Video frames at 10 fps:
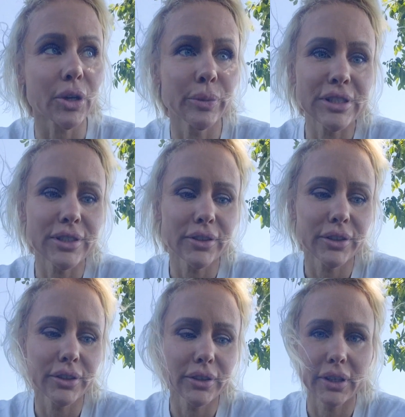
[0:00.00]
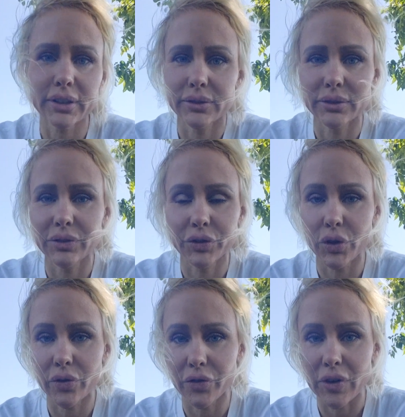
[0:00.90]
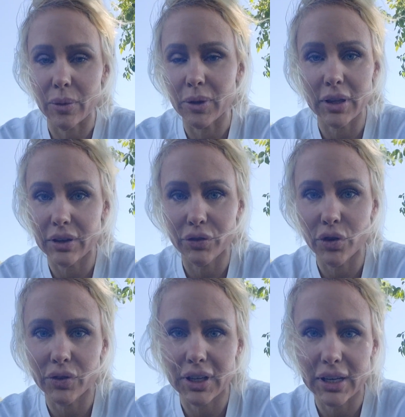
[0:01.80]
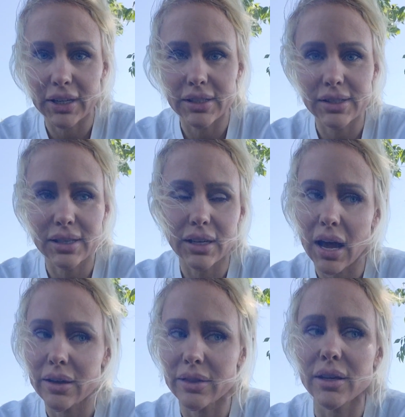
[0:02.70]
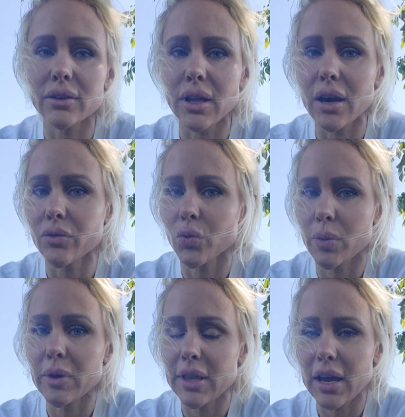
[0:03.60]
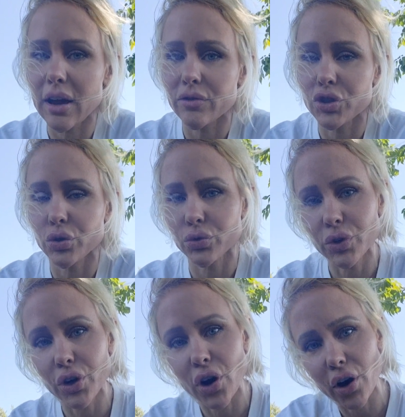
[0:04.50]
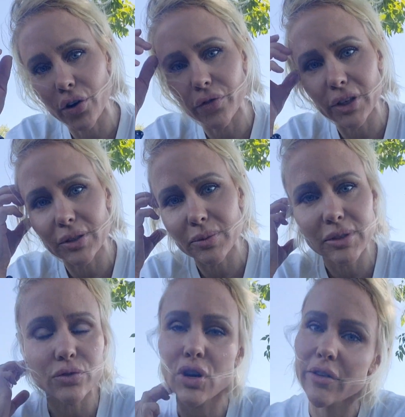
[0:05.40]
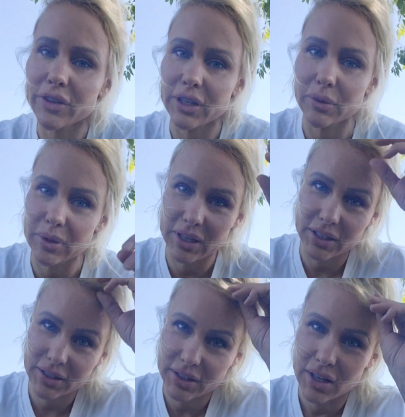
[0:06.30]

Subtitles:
basically, like, if you have a family, like, if you have kids, like, I think a lot of women that have children are victims of trafficking because